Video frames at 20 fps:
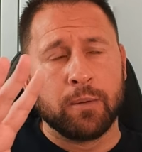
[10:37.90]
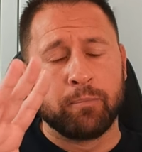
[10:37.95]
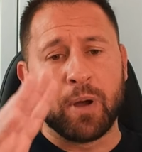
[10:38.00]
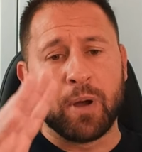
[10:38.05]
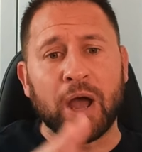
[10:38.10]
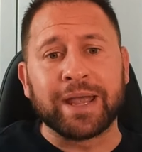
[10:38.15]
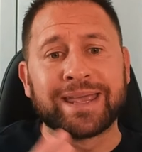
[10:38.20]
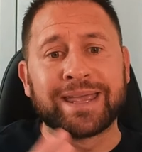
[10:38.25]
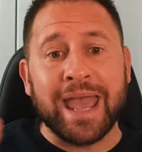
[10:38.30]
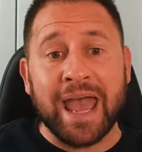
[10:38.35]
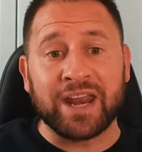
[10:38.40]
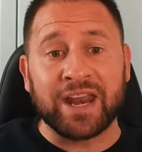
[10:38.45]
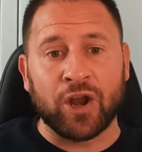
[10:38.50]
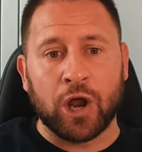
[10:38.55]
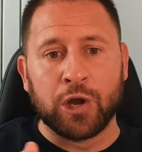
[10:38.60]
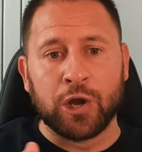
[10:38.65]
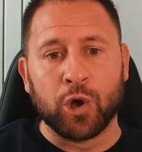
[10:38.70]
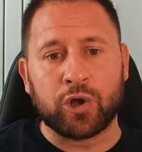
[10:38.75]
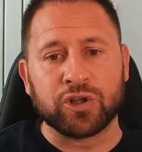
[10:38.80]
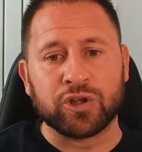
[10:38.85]
But again,
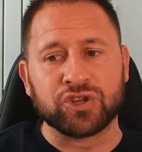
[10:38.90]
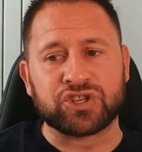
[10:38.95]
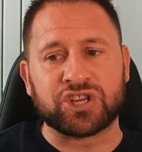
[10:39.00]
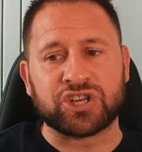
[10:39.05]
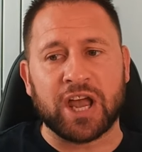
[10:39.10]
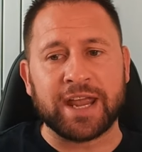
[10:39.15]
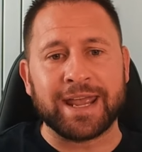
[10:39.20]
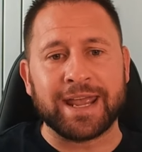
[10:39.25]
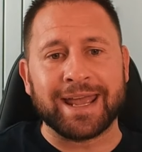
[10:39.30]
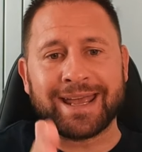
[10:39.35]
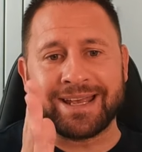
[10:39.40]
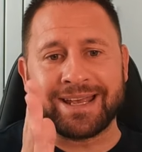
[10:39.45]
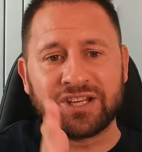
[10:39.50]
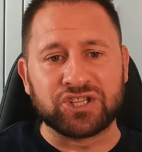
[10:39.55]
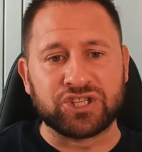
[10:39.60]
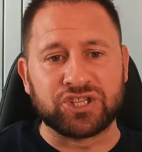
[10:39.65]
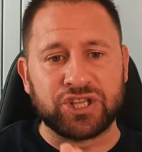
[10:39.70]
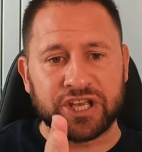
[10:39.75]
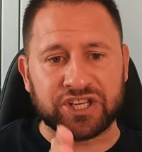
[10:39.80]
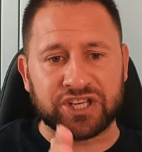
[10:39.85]
I look and say,
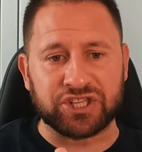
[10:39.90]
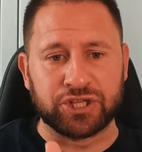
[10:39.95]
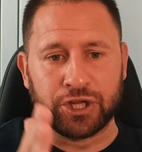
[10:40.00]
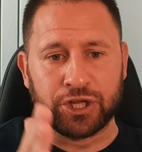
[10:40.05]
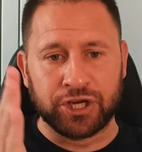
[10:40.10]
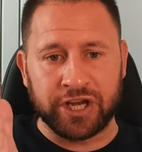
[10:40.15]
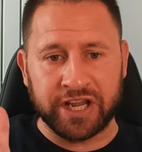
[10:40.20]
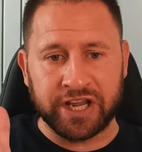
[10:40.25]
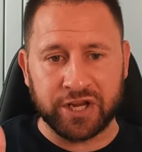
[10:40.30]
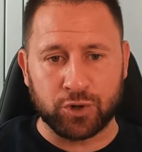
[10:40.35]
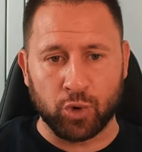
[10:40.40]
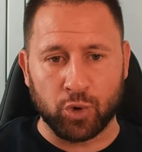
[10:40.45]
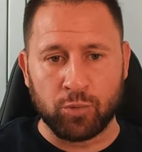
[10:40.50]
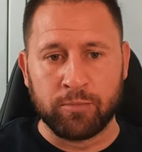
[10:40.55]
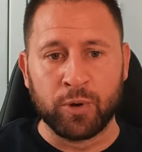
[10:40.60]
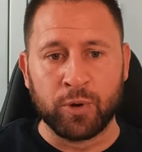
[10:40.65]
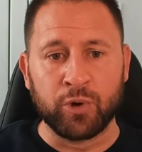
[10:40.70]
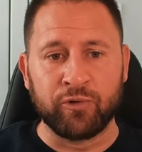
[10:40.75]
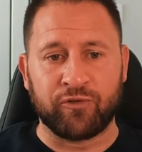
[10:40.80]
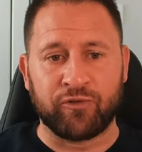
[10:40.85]
is this the needle
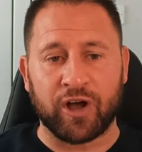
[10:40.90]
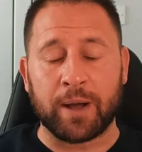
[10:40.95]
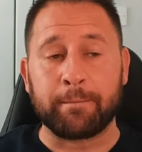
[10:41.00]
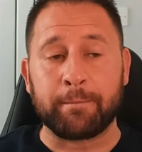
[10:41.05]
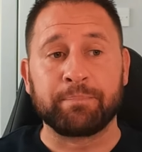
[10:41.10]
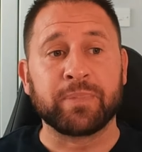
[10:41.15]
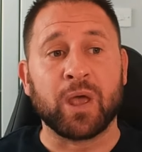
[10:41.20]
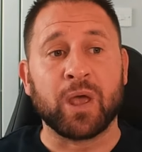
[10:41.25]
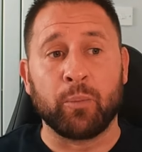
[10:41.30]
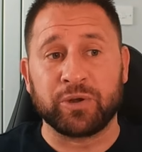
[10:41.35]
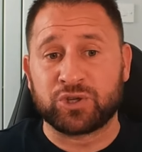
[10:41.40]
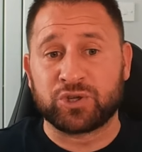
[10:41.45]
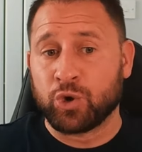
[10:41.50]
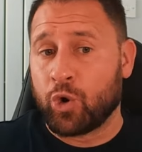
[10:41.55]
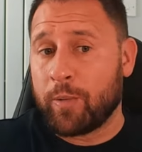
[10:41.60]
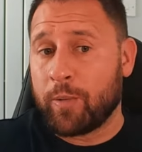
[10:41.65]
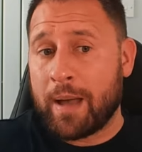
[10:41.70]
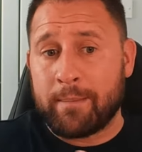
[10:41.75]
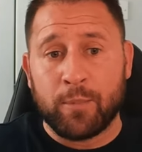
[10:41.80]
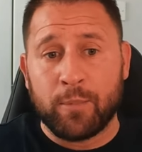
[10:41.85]
mover? And we
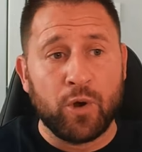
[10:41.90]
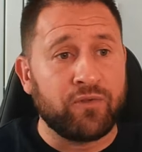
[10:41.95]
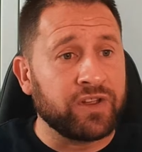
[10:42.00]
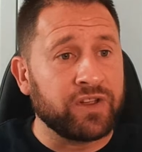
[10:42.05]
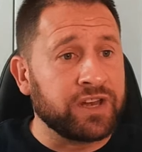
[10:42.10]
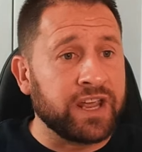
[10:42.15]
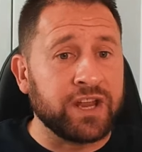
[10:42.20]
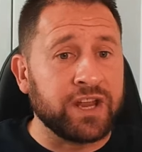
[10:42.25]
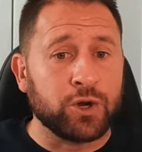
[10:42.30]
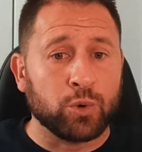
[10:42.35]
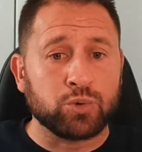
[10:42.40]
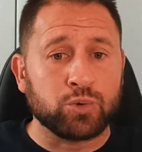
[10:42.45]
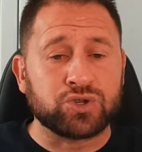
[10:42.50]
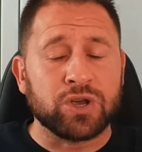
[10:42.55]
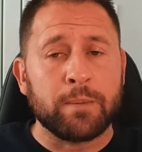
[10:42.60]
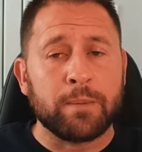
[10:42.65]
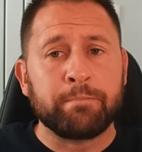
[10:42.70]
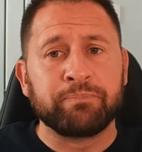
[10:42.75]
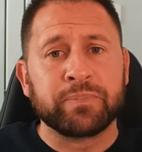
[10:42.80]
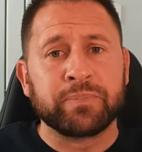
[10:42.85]
talk about moving
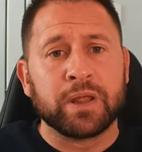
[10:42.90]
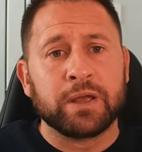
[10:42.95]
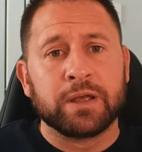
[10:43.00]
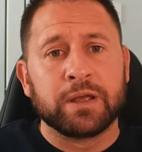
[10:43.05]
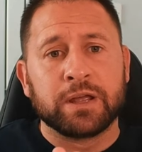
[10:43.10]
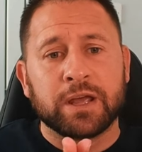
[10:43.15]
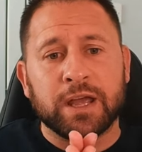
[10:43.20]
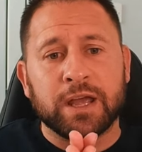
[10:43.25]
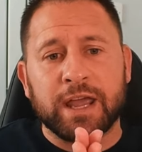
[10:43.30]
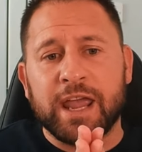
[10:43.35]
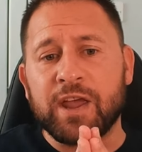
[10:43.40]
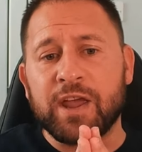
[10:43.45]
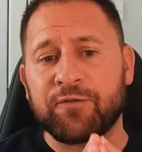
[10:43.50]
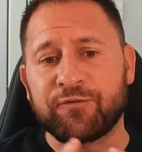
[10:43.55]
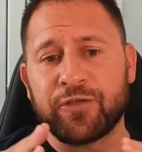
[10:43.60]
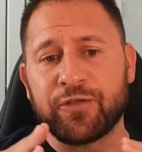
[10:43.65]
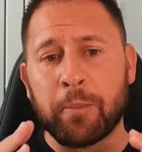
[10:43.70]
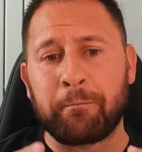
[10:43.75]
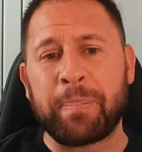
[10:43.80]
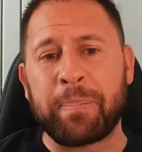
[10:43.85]
needles.
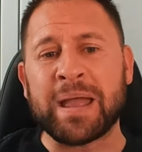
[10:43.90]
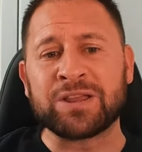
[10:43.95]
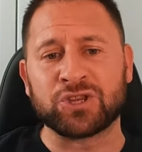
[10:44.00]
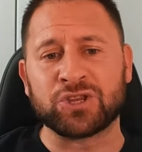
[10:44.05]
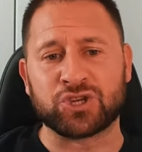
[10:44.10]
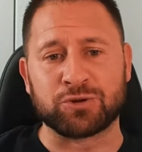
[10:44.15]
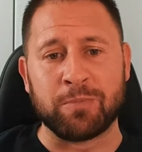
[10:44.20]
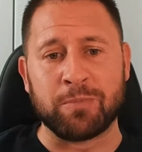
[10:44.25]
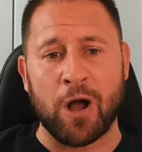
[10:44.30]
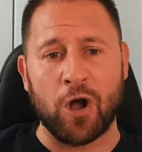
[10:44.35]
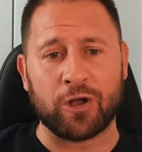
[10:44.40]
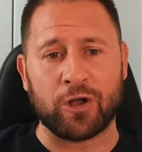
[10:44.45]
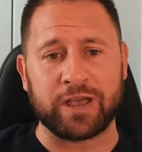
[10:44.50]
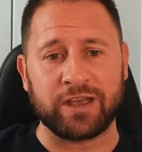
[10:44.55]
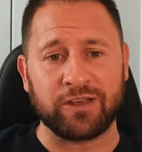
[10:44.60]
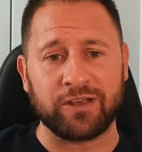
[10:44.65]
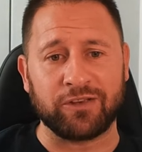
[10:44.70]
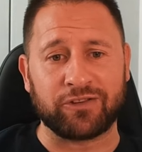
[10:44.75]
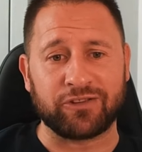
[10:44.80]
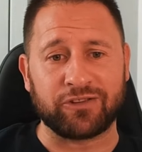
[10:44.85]
If the benchmark
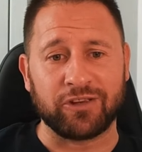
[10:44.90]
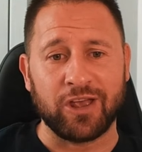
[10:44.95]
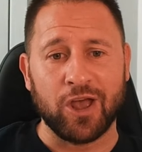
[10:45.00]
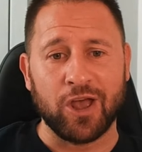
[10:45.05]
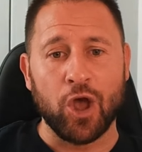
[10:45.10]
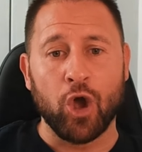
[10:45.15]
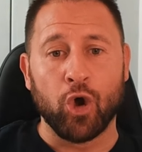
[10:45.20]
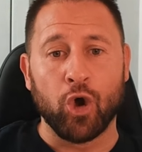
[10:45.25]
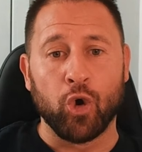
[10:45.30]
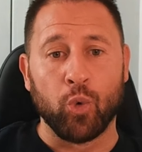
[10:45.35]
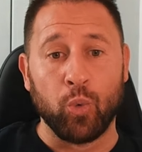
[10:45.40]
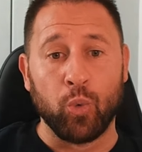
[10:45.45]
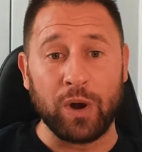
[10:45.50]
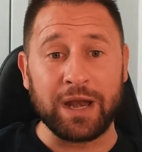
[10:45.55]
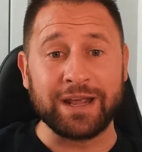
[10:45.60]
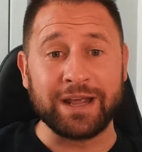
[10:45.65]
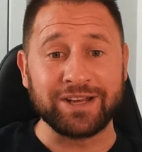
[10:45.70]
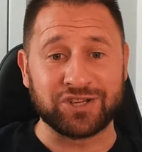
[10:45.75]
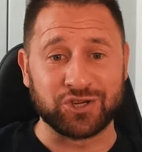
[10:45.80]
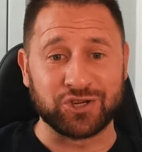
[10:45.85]
is,
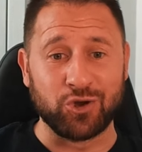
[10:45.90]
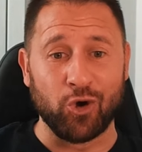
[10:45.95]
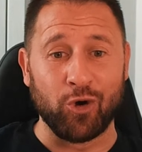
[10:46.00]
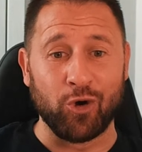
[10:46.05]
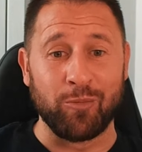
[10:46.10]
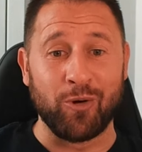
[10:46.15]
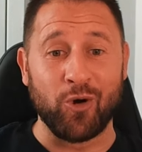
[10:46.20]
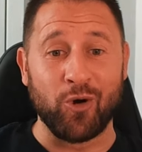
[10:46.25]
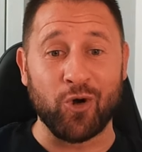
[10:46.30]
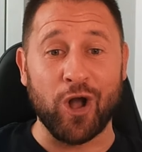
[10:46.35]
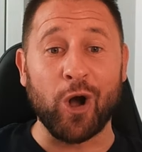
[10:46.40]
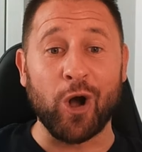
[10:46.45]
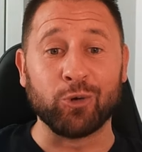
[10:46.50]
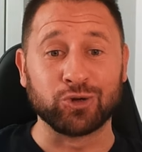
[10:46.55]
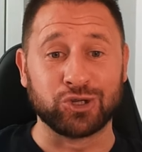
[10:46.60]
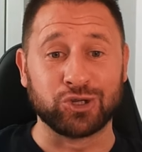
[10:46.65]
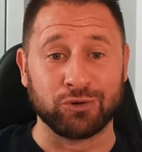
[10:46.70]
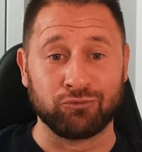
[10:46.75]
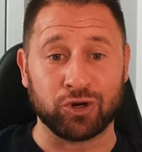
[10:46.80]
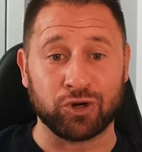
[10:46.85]
will he score more
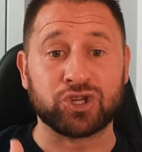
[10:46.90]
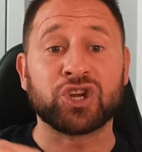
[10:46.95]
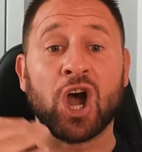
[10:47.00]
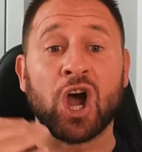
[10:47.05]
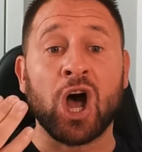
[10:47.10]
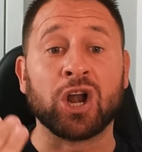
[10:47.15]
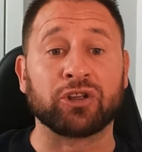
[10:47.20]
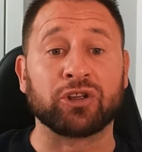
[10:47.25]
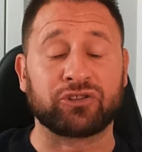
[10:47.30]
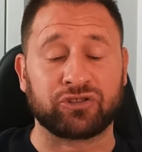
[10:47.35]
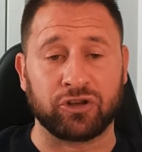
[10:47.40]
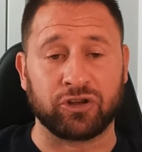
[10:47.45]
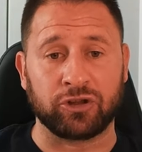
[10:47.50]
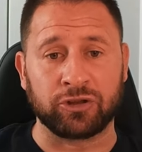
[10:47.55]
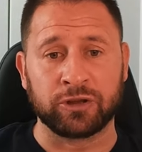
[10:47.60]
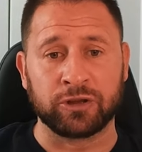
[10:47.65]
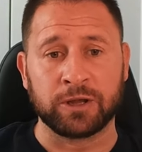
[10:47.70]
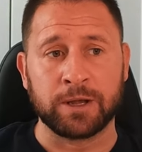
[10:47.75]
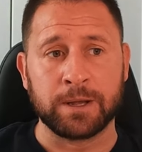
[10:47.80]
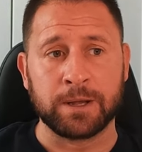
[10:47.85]
goals than
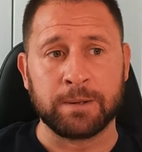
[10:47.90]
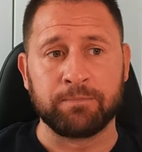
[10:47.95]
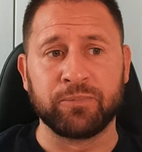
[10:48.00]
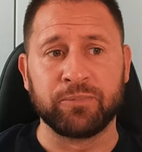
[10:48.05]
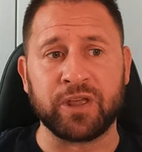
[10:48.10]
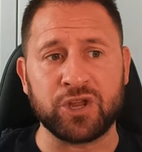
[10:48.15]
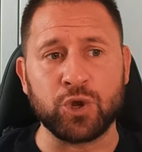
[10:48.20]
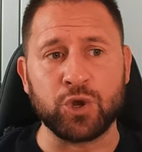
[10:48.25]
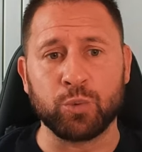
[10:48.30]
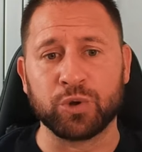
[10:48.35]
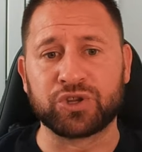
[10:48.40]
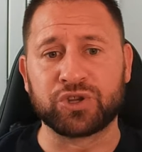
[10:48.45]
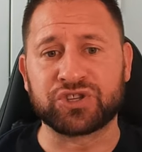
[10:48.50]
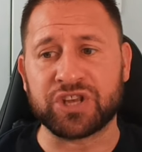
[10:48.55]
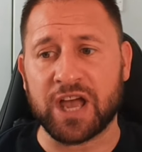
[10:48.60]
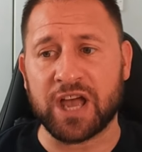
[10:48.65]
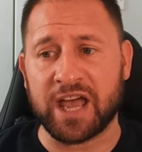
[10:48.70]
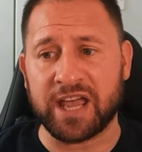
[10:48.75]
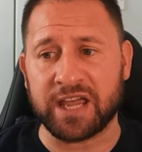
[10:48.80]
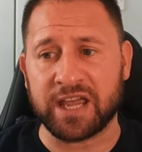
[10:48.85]
Richarlison, then you would
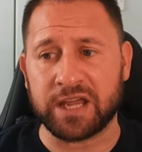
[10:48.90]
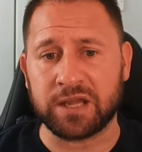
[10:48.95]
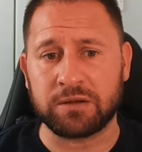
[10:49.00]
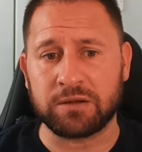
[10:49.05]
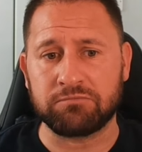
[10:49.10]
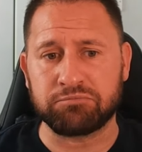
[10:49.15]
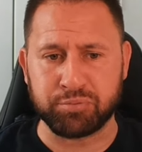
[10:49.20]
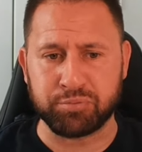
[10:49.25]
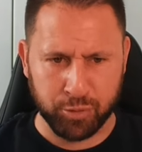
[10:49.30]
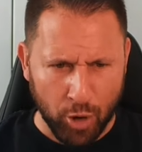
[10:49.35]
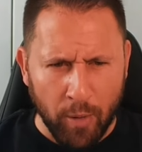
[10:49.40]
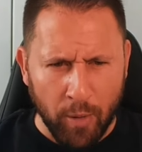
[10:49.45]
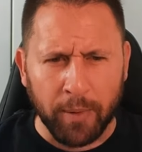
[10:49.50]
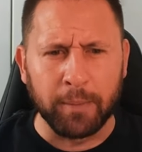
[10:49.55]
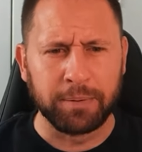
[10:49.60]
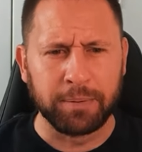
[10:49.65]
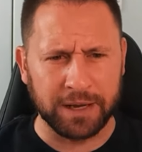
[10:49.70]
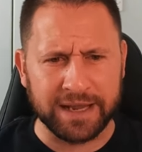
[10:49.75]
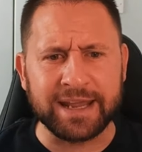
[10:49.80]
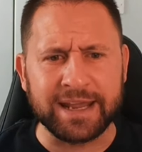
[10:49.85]
say
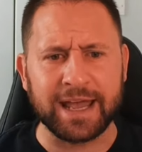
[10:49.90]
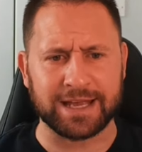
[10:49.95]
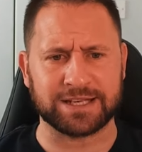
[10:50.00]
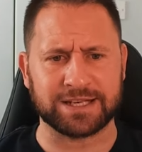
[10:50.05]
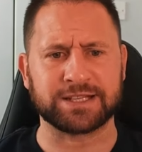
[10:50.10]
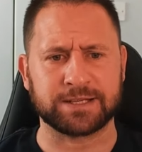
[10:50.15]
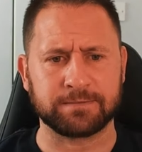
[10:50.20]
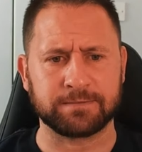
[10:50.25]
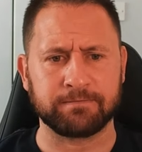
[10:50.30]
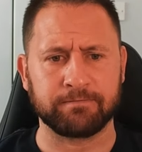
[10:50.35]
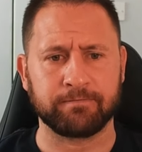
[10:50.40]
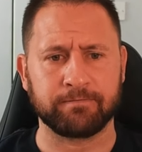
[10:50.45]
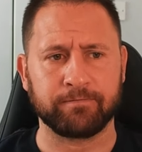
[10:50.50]
probably yes.